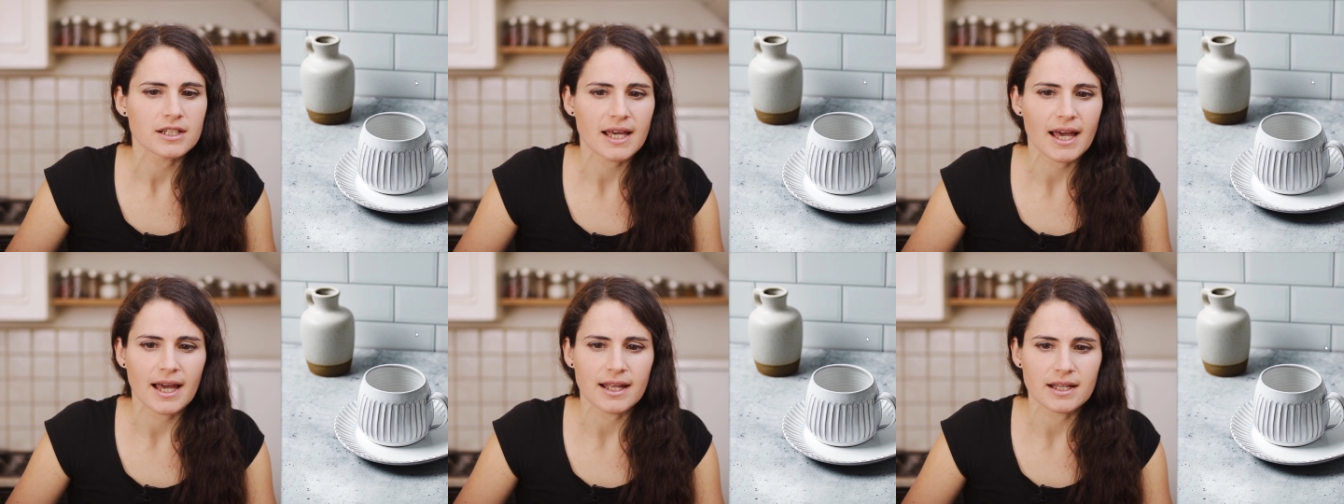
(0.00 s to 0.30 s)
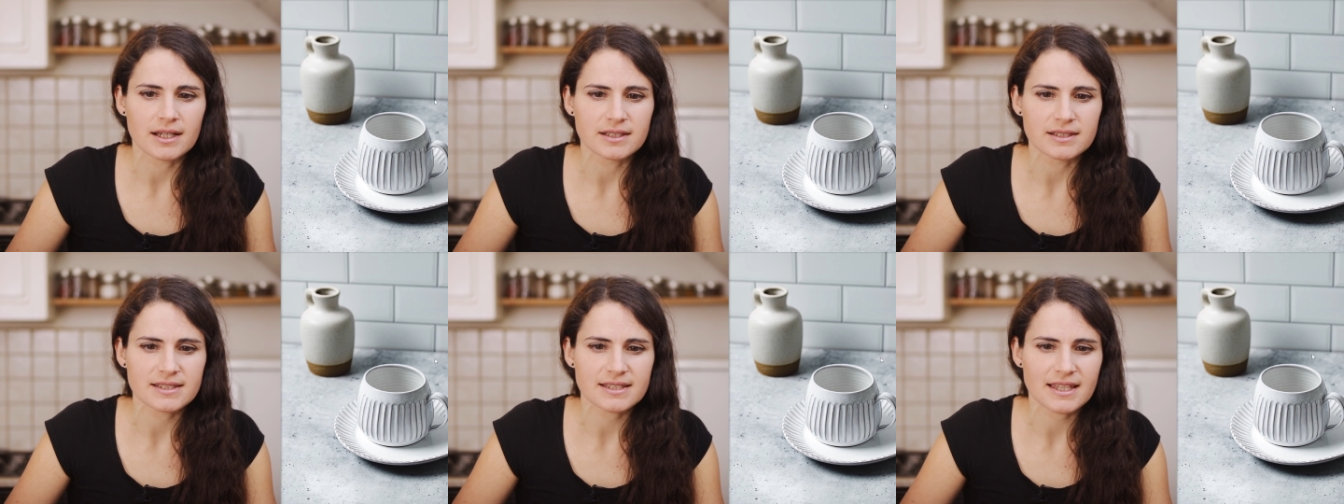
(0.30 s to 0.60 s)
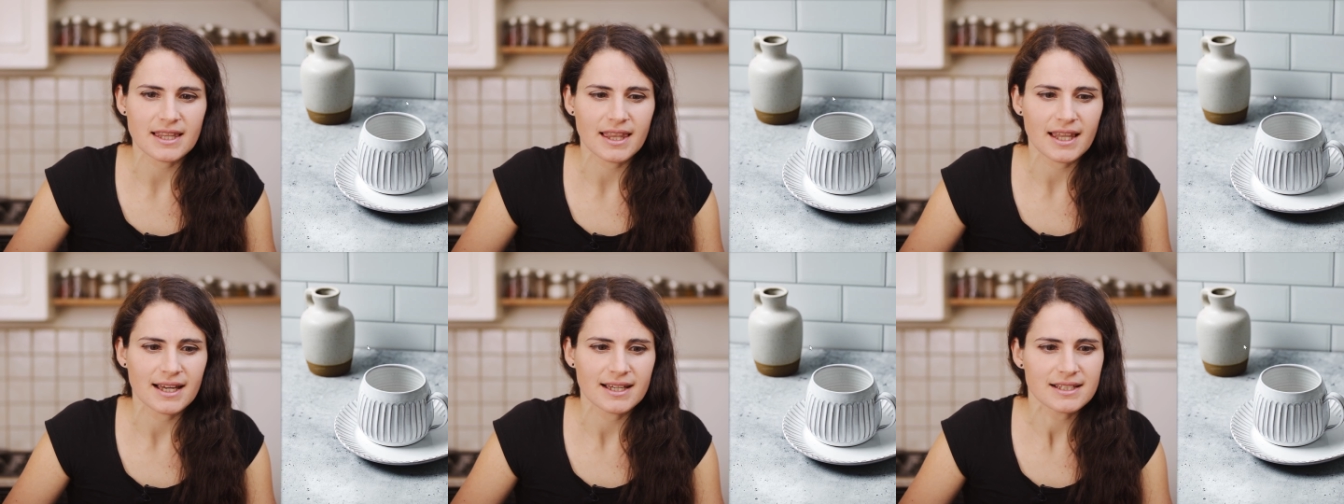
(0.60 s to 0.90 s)
at a
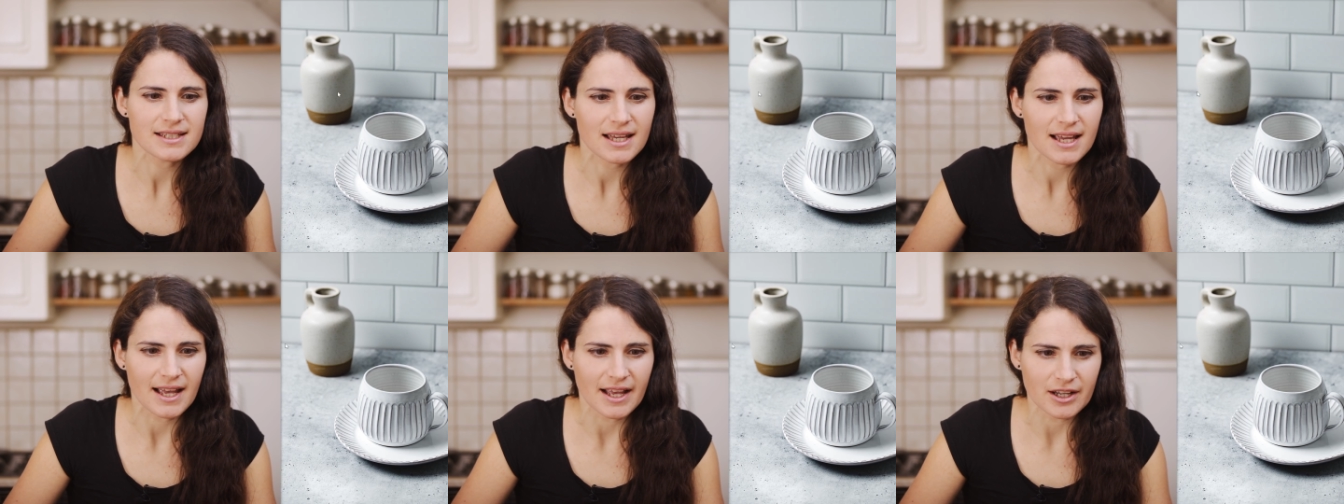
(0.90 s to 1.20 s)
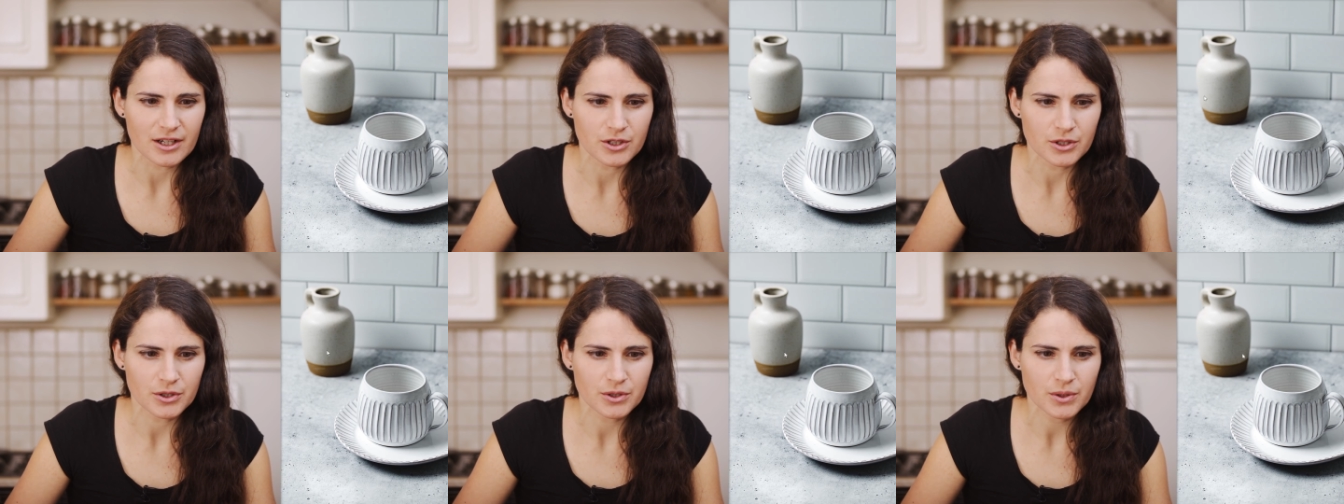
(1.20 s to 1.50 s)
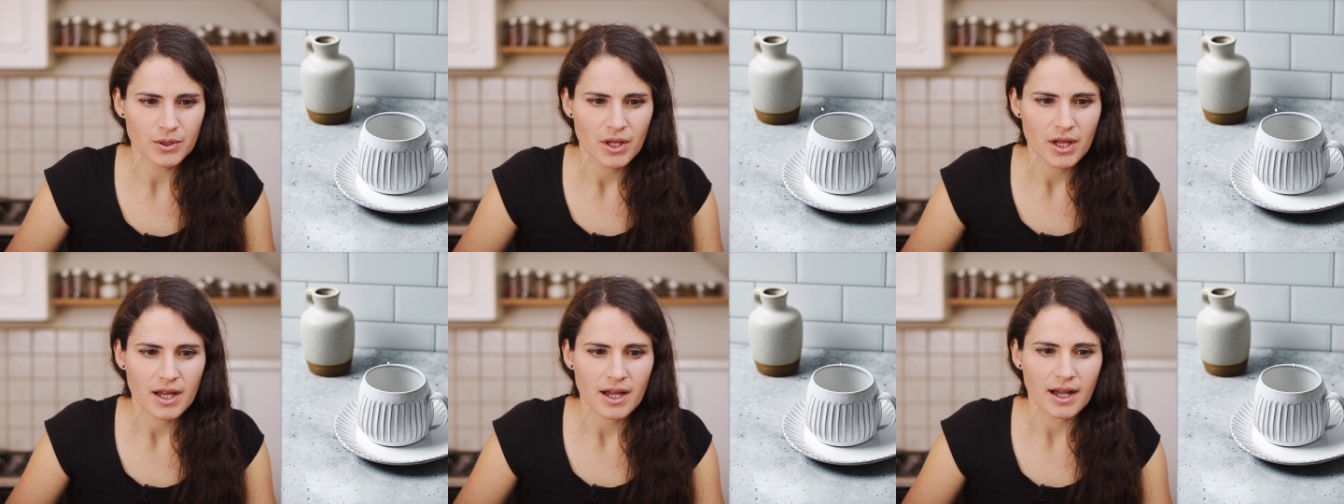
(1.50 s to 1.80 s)
slight
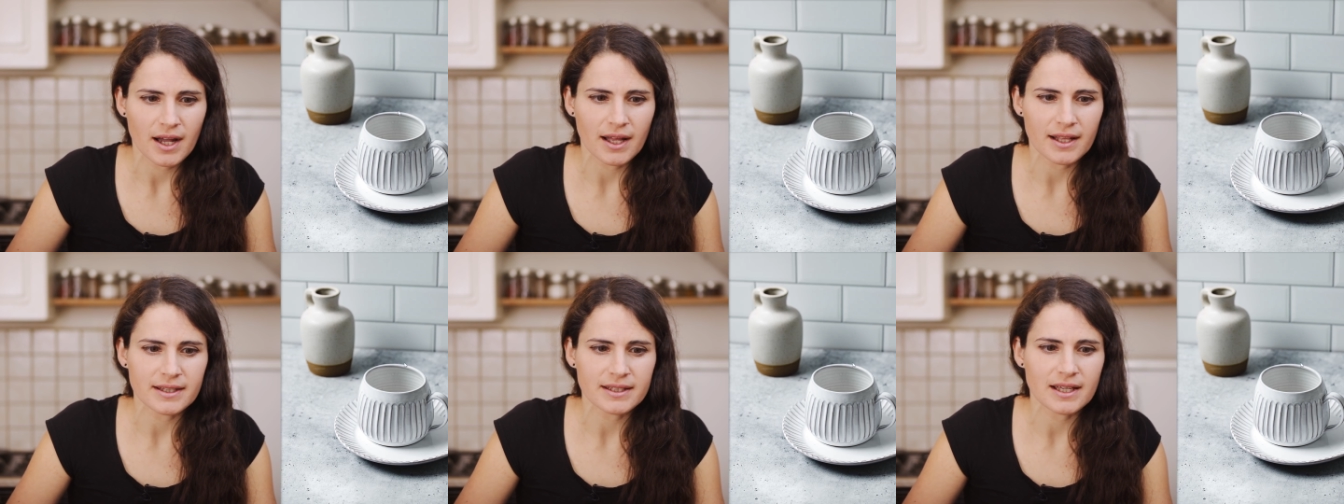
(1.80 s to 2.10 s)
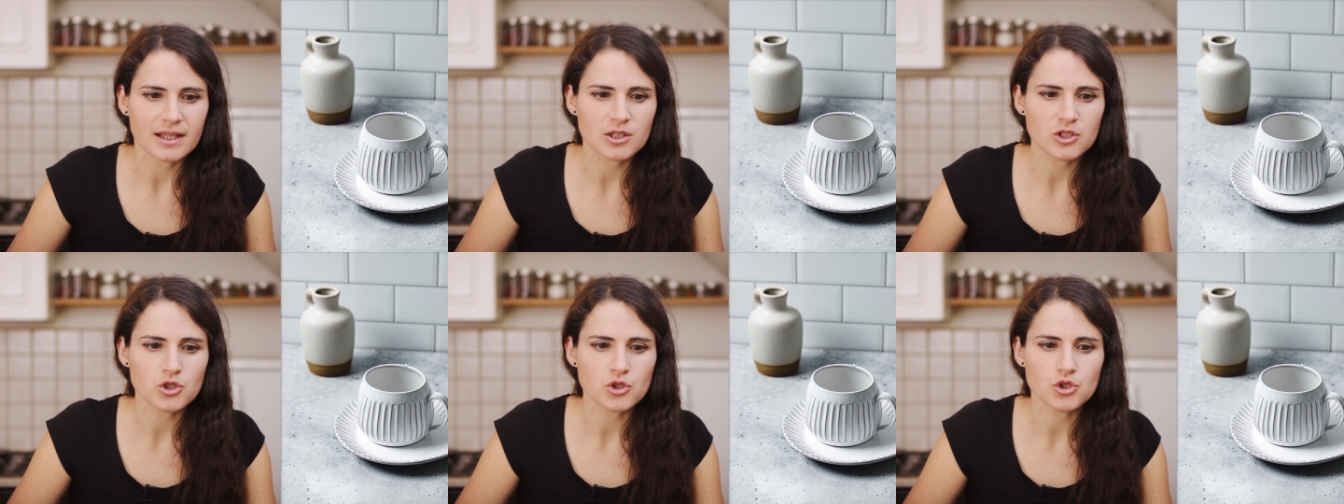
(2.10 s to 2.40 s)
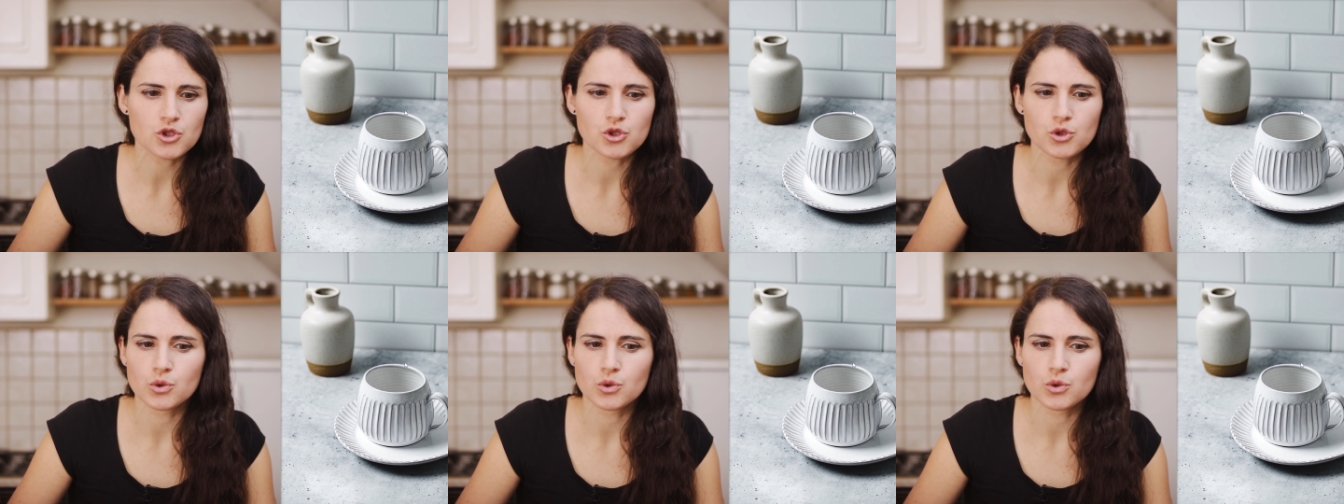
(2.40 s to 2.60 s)
angle, and that's